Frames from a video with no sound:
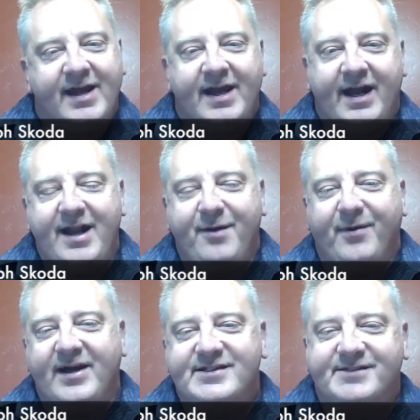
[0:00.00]

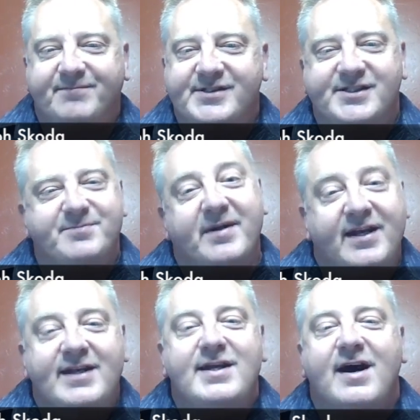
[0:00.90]
Anyways, this has been
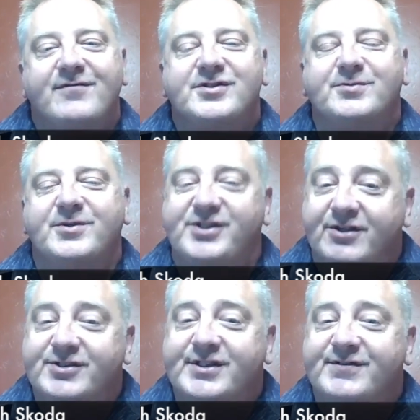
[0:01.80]
In the Office with
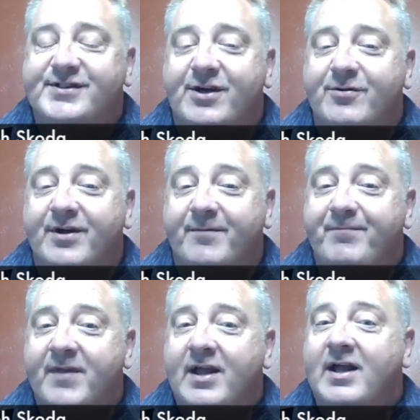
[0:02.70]
Joseph Skoda.
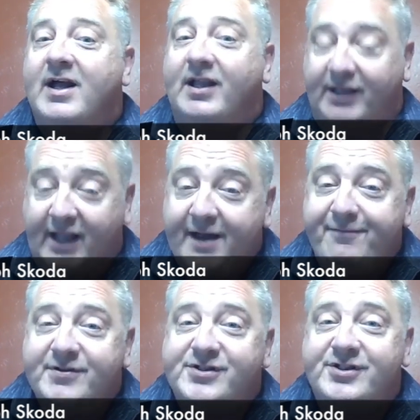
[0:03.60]
Life
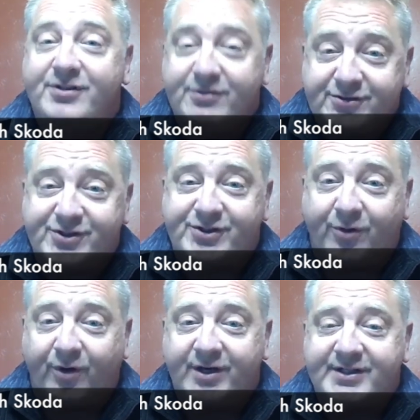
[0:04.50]
is too
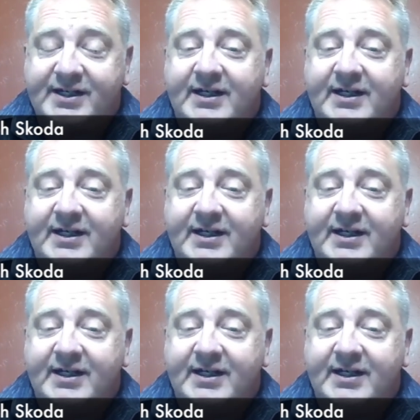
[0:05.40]
short.